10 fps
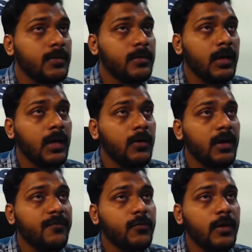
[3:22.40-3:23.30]
Now
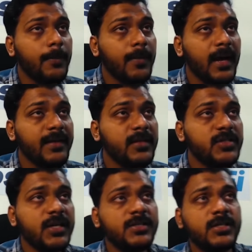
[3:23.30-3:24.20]
I have to apply the
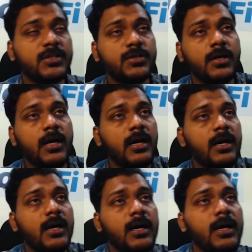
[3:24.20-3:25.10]
changes.
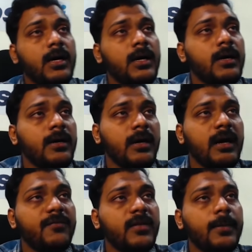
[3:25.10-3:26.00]

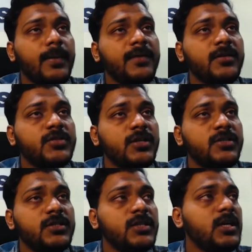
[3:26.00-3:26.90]
After applying the
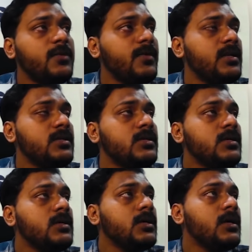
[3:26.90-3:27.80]
changes, it will
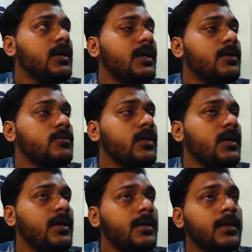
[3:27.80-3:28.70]
connect to the
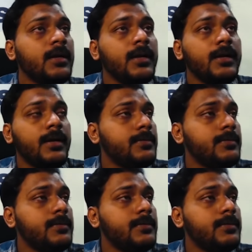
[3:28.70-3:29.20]
internet.